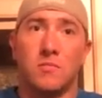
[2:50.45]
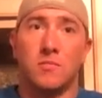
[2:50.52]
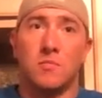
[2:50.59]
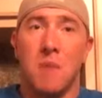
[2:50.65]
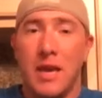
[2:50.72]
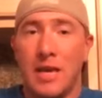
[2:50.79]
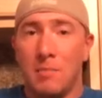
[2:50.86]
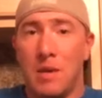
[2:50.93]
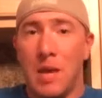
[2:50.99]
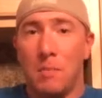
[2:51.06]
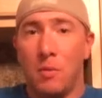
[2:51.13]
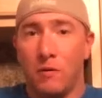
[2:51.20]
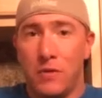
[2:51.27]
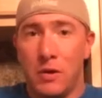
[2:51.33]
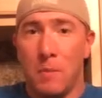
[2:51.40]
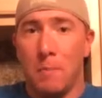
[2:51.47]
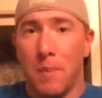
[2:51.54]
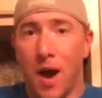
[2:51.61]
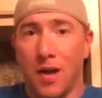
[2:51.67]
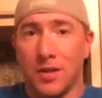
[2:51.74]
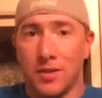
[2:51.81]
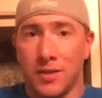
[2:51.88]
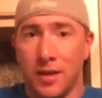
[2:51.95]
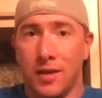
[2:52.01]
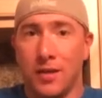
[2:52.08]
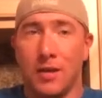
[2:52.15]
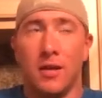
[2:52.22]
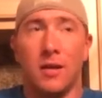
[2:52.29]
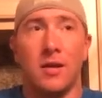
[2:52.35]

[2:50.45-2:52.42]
making people feel boxed in.